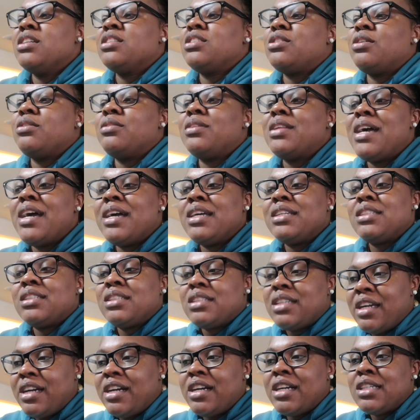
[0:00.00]
So that
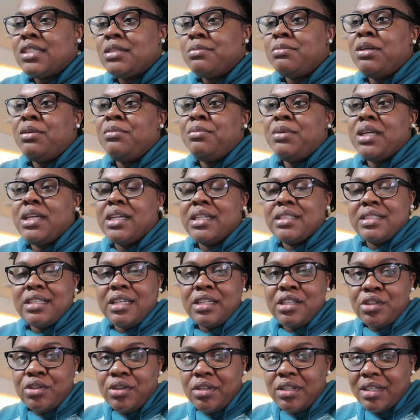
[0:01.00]
scares me because
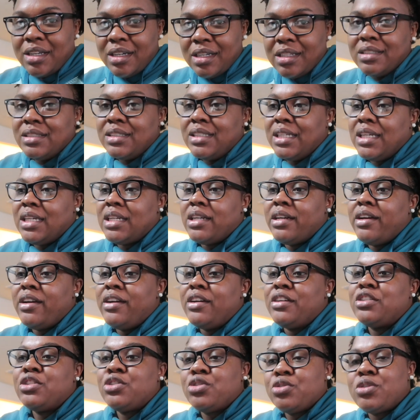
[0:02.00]
I know a lot of
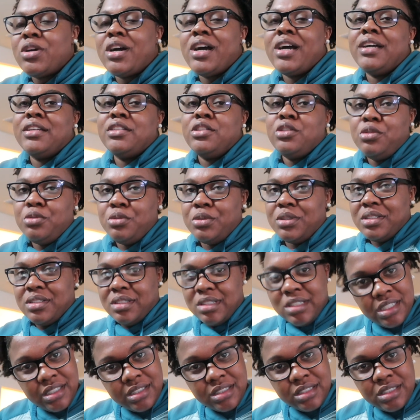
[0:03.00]
daycares try to
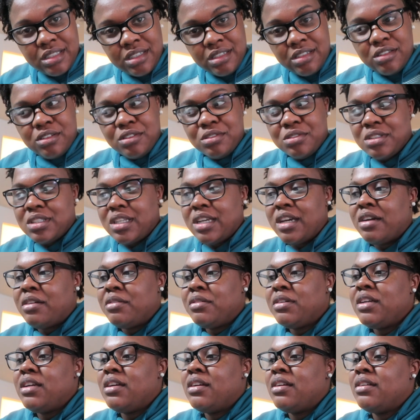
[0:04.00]
assist in those
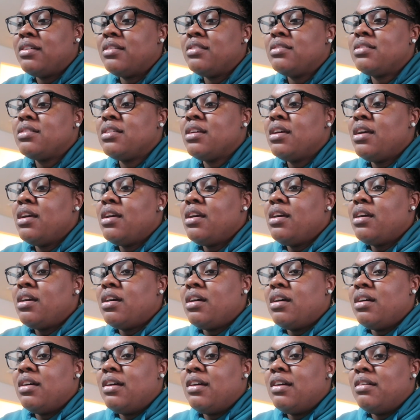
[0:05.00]
areas
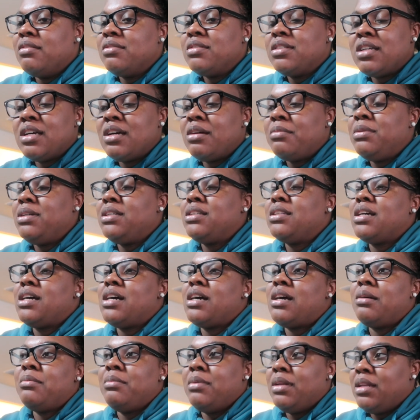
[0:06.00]
of tummy
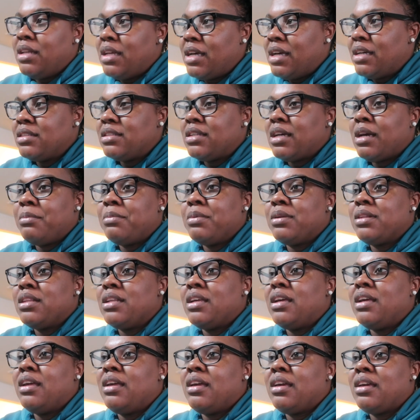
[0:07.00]
time and that type of
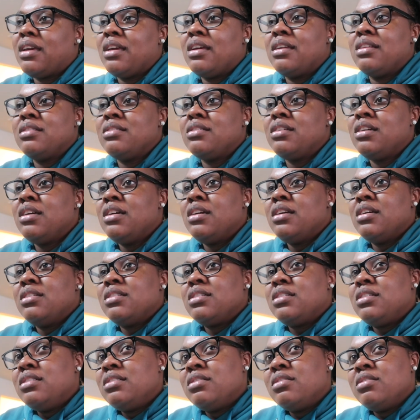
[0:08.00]
thing. And
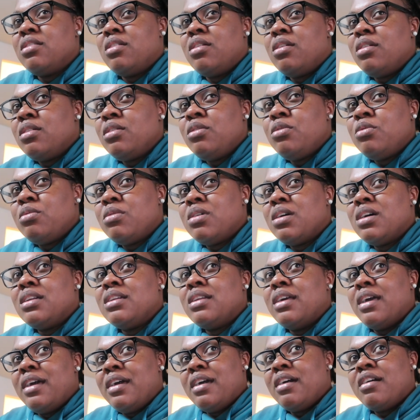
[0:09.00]
she's the only
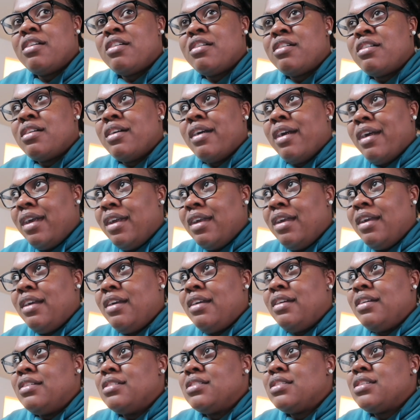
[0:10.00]
one at her
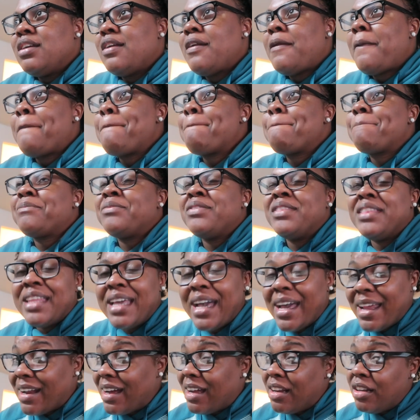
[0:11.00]
age
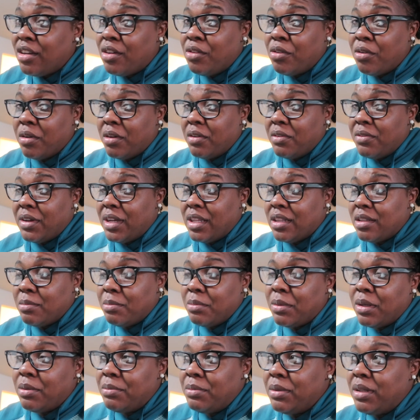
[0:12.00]
that I know of at the
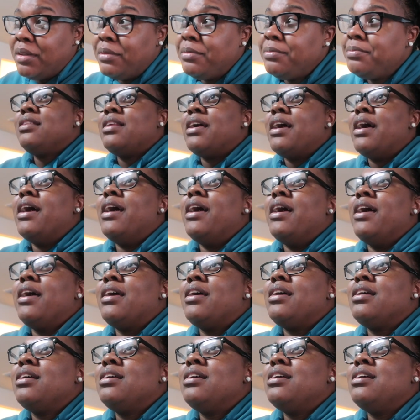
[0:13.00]
moment
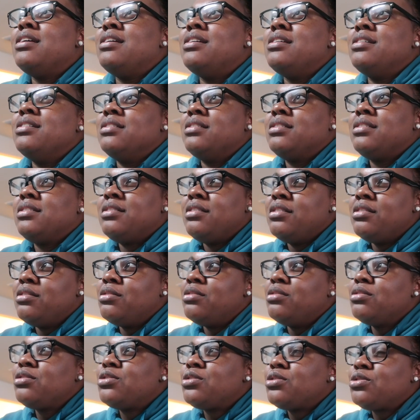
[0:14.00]
that is
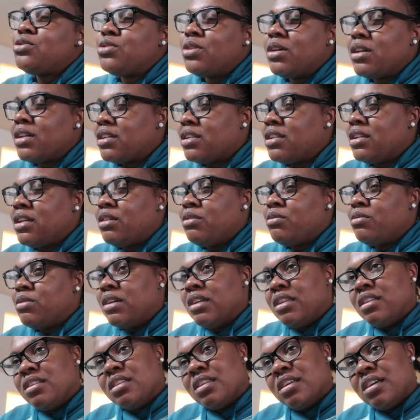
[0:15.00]
still struggling
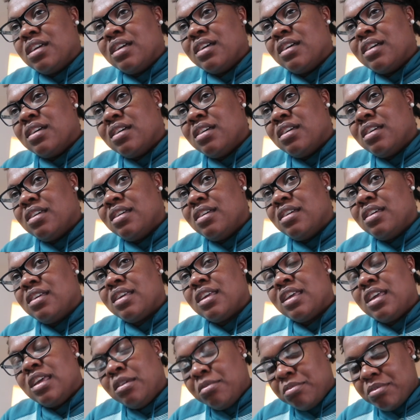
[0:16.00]
with the
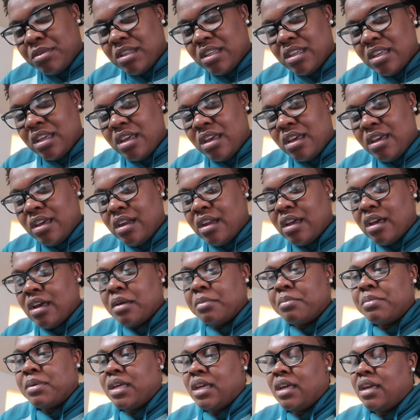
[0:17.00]
keeping the head
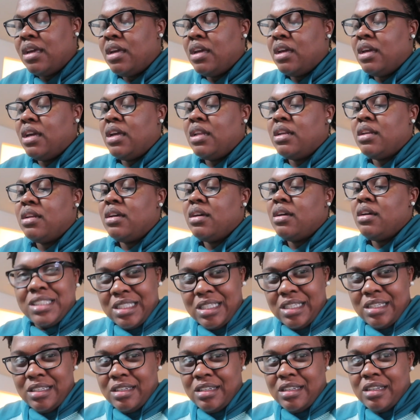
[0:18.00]
up and
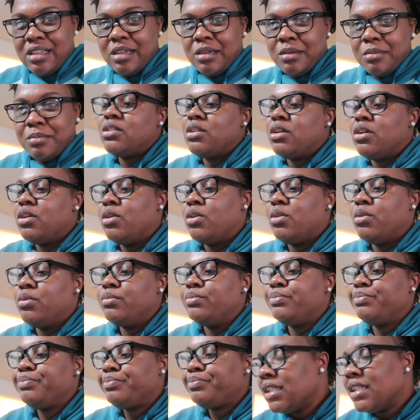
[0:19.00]
sitting up
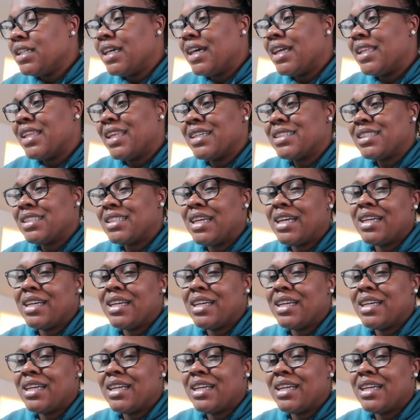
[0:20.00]
so yeah that's